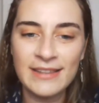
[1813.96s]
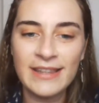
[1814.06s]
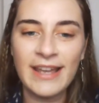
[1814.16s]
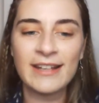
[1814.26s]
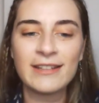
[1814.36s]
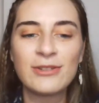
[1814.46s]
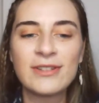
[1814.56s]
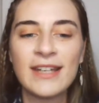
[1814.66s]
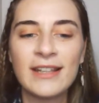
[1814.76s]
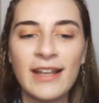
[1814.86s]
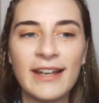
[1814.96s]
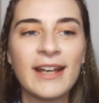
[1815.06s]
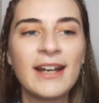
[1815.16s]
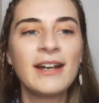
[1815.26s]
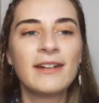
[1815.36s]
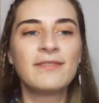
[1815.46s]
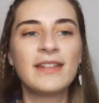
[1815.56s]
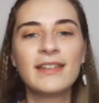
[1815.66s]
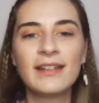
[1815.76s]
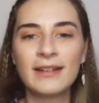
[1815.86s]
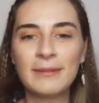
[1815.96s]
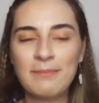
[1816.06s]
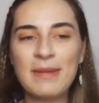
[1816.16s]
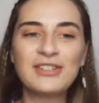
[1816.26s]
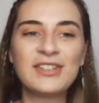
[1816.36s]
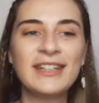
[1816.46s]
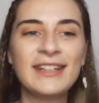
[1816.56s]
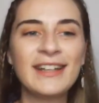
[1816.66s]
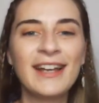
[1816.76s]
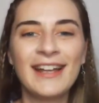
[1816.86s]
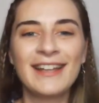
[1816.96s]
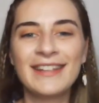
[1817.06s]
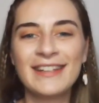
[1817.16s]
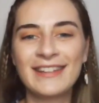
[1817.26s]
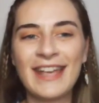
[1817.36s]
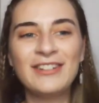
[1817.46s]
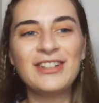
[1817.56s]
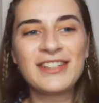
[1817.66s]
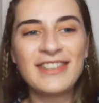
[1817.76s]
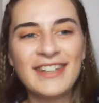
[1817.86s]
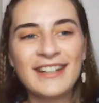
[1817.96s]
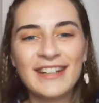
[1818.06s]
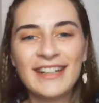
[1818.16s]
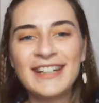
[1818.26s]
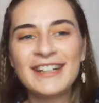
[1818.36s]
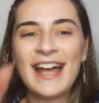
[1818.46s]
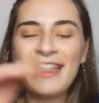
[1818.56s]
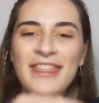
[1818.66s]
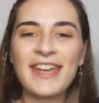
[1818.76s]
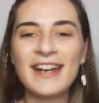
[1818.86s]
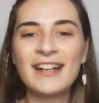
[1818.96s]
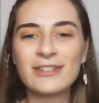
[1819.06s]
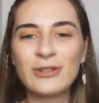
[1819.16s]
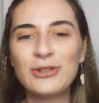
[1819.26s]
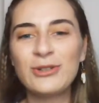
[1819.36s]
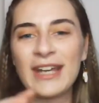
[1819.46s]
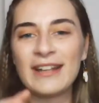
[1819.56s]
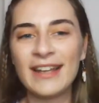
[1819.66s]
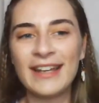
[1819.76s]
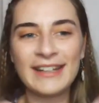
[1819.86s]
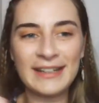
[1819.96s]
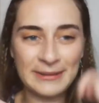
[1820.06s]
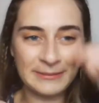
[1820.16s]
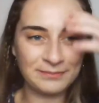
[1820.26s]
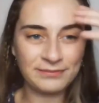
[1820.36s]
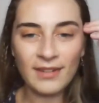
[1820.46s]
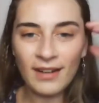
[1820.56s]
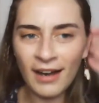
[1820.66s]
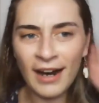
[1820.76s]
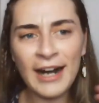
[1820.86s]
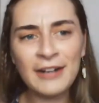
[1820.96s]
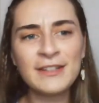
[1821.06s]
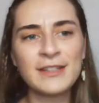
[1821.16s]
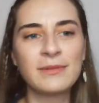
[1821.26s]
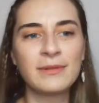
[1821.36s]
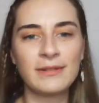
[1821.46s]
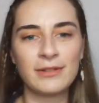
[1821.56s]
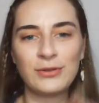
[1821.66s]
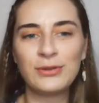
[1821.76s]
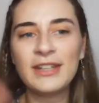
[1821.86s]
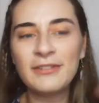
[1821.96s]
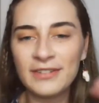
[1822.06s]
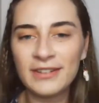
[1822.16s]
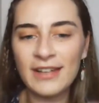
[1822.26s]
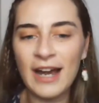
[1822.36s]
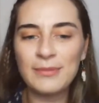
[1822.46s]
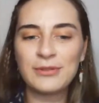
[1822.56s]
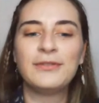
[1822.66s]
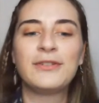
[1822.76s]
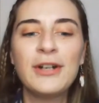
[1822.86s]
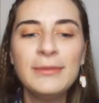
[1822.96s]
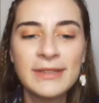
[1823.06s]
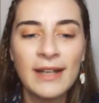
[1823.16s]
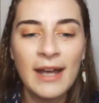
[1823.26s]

like you said, like with the machine, it can reach here and there, so you can like harvest two different types of crops.